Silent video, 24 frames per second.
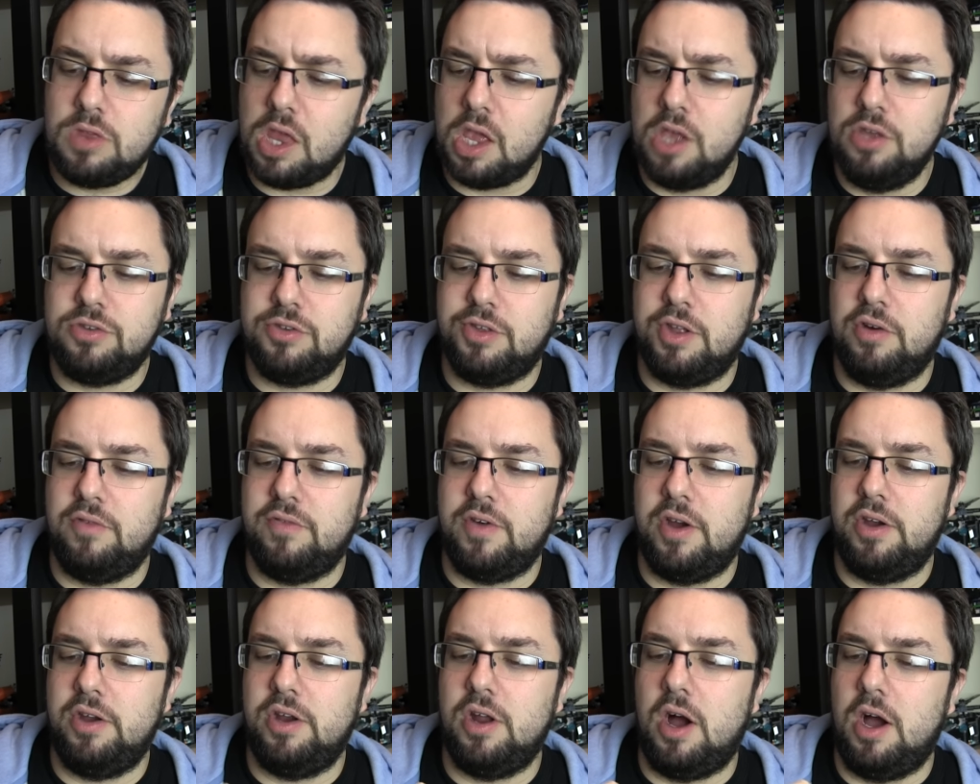it's still
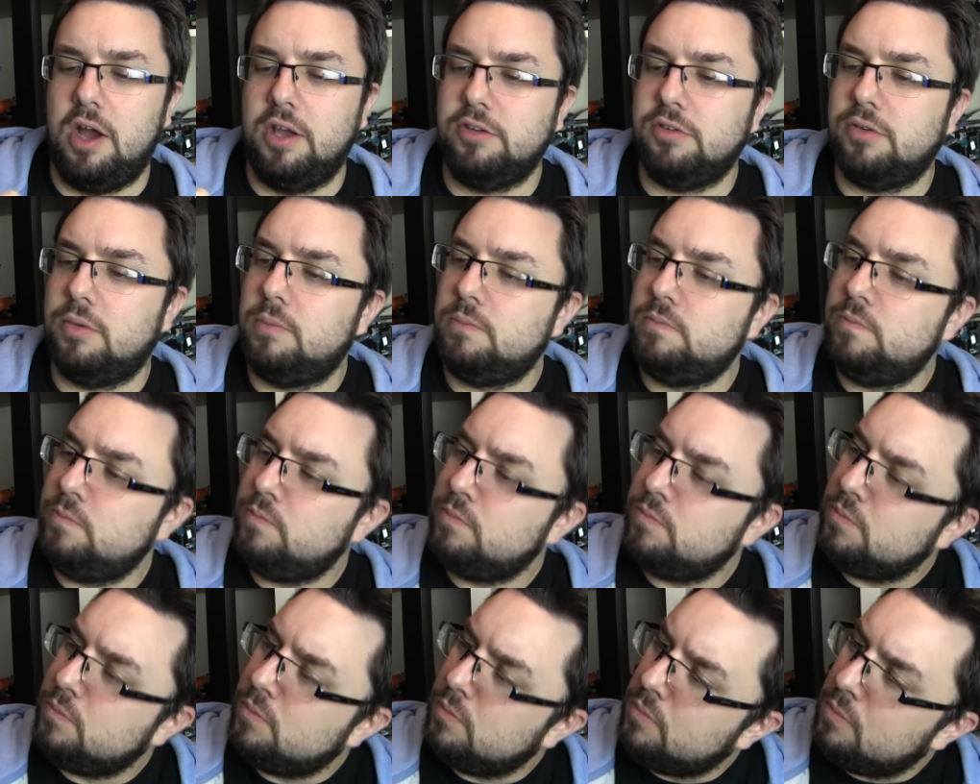very nice.
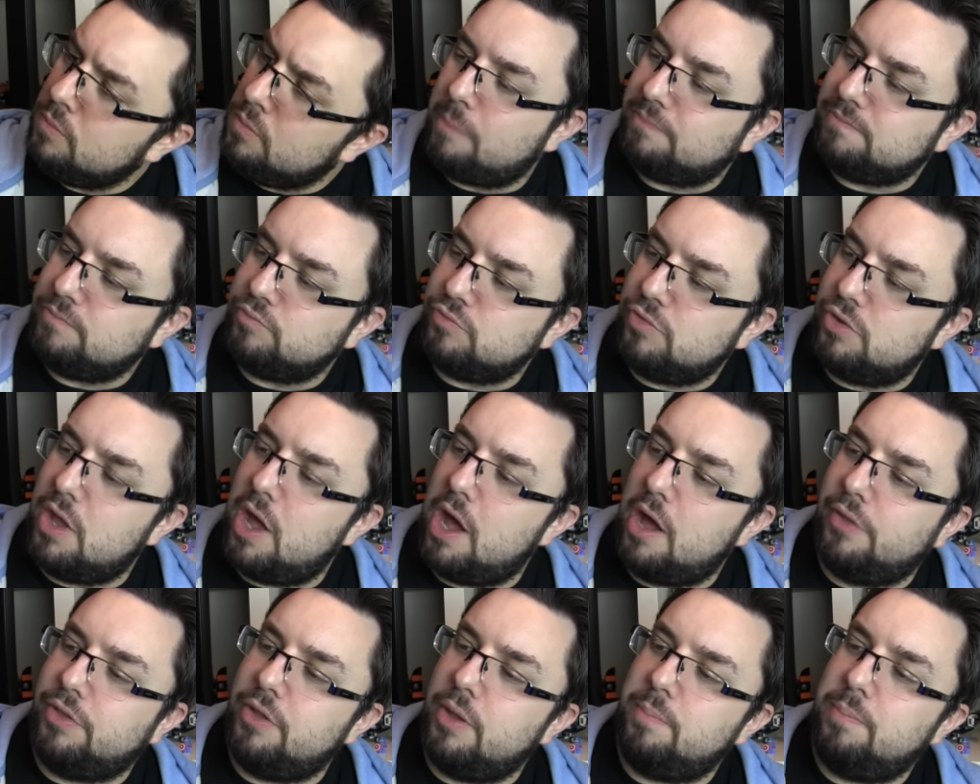
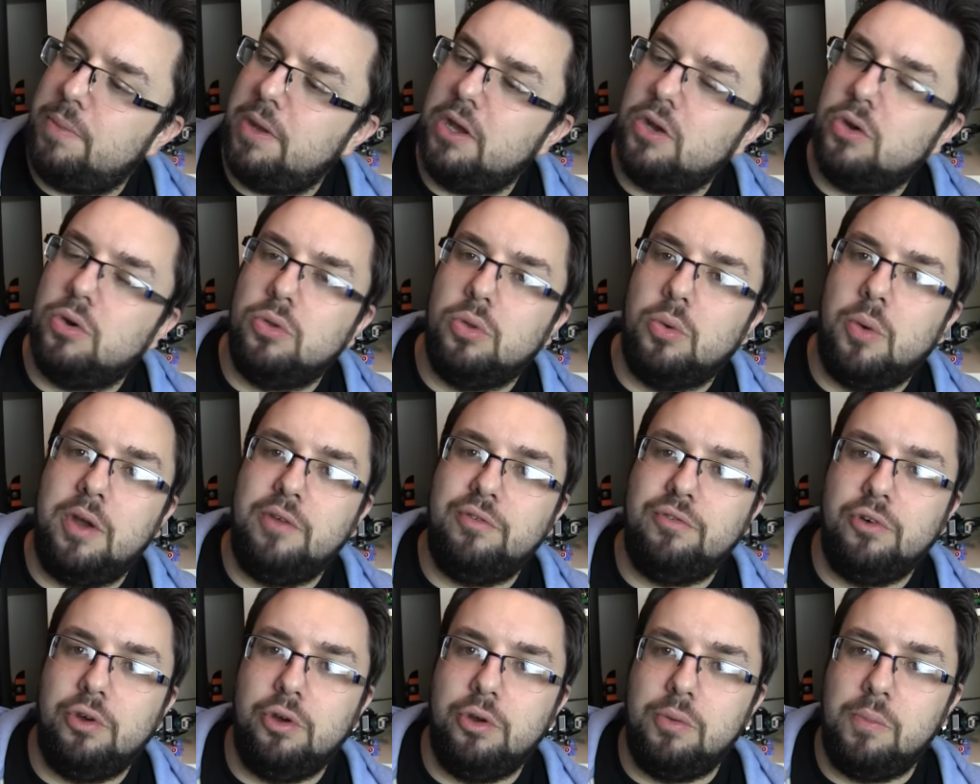Now they're pink all the way
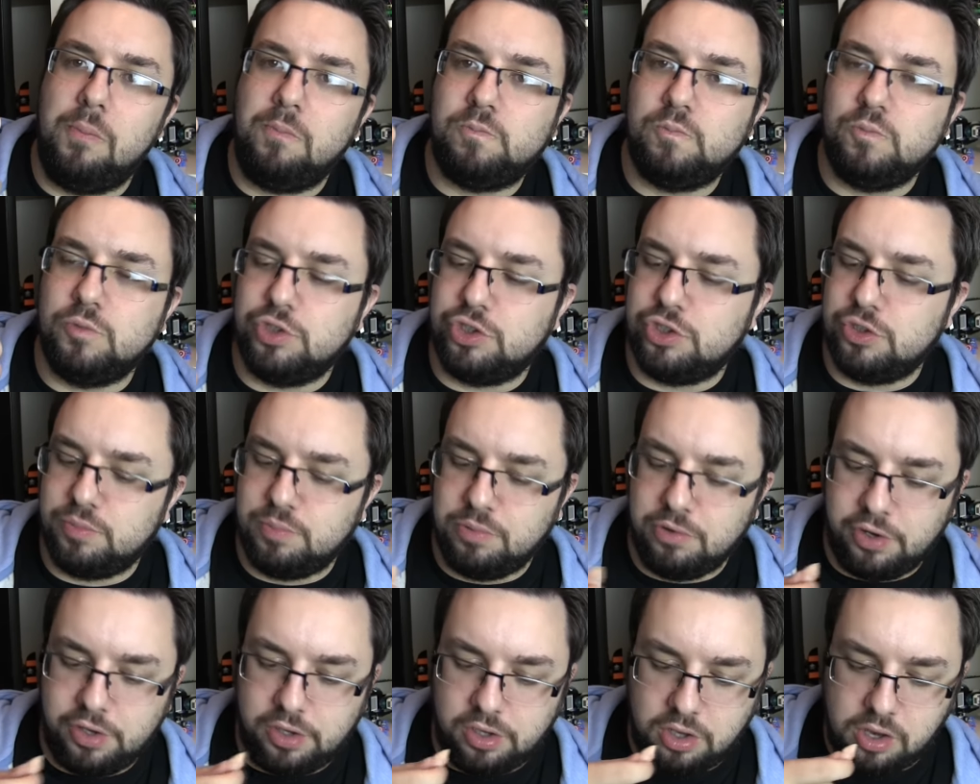through, which is
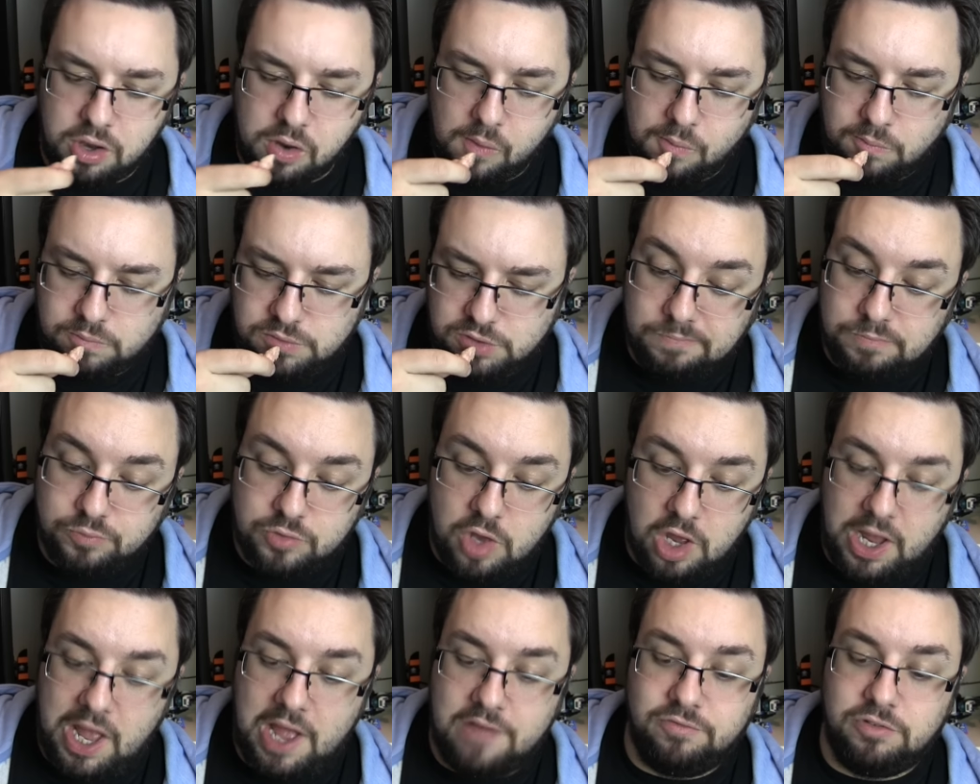pretty cute.
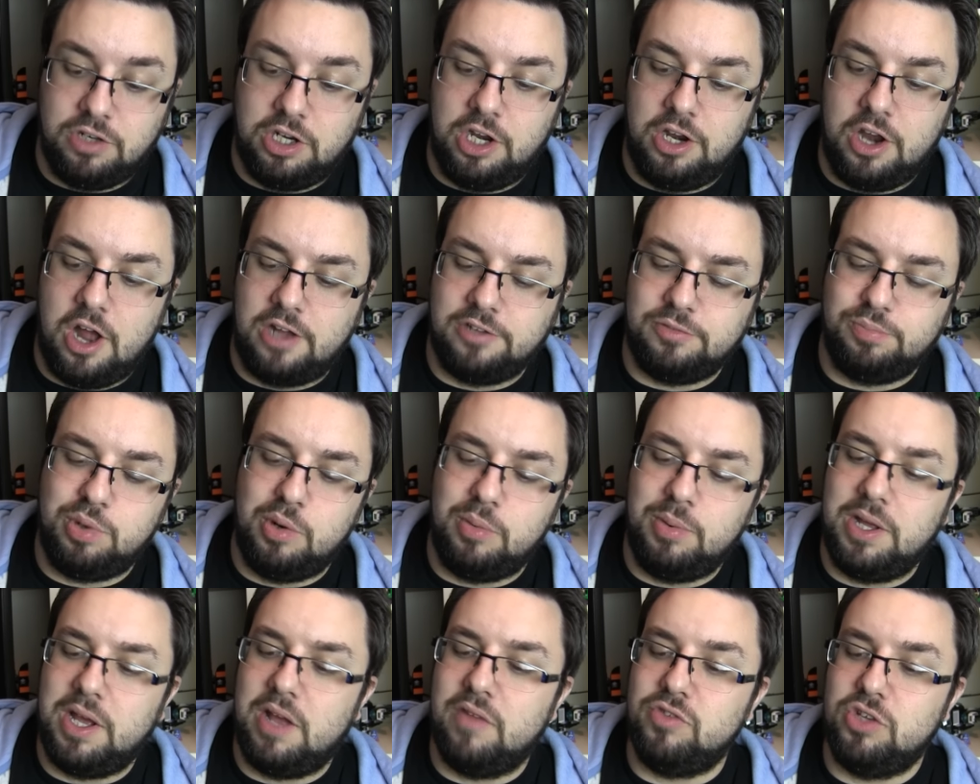Again, really nice.
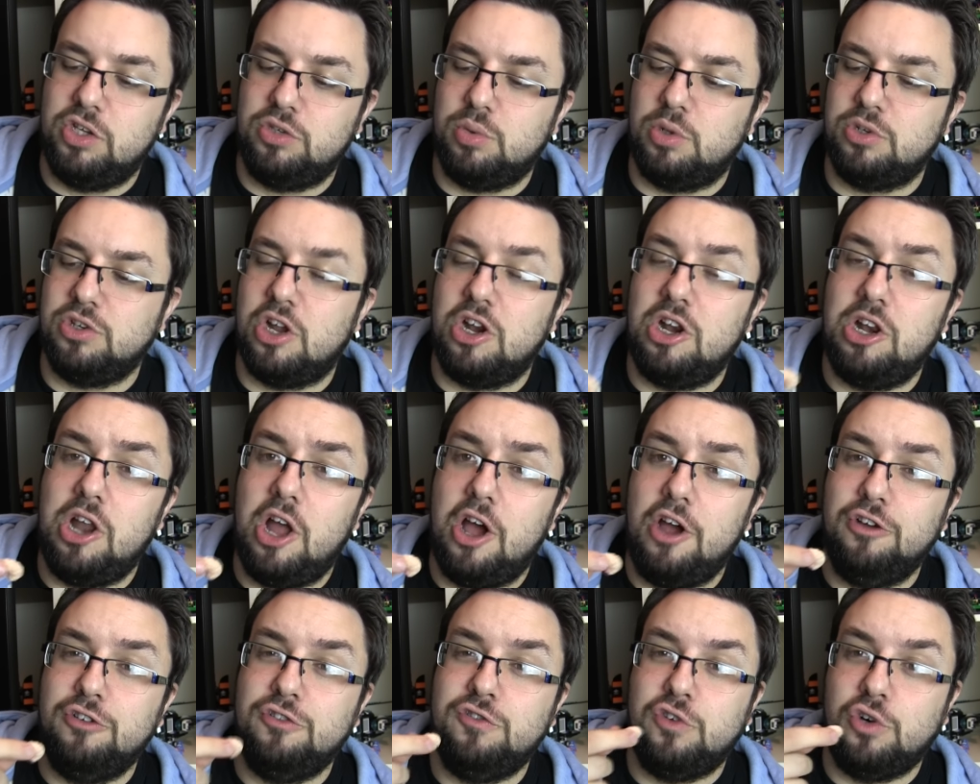Probably give these ones a
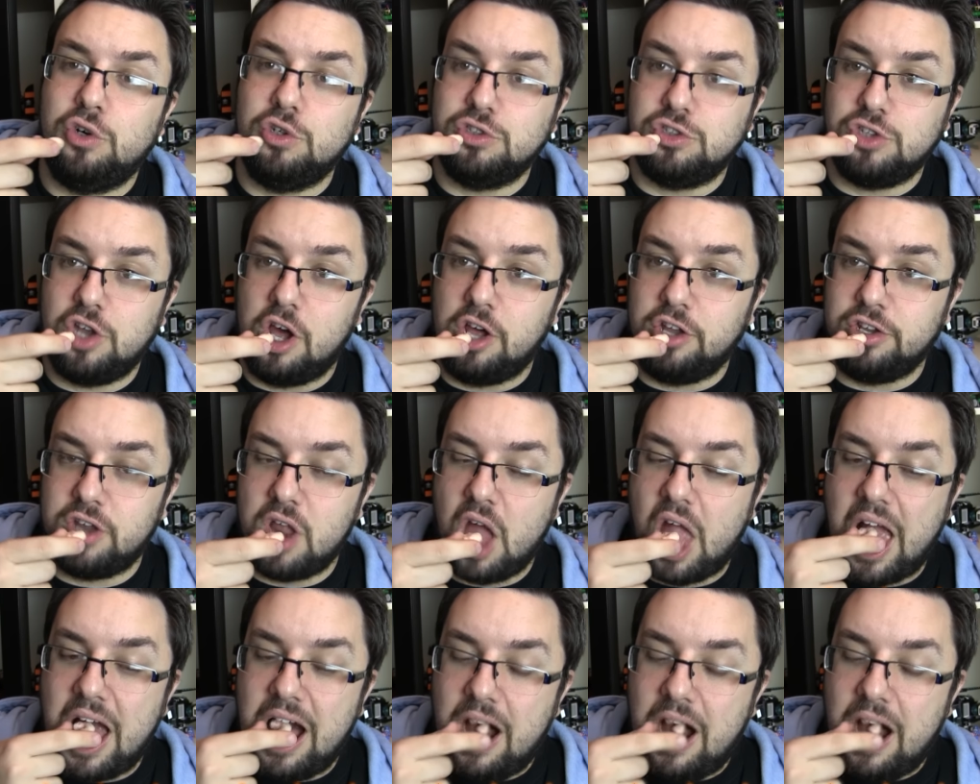low 4 stars.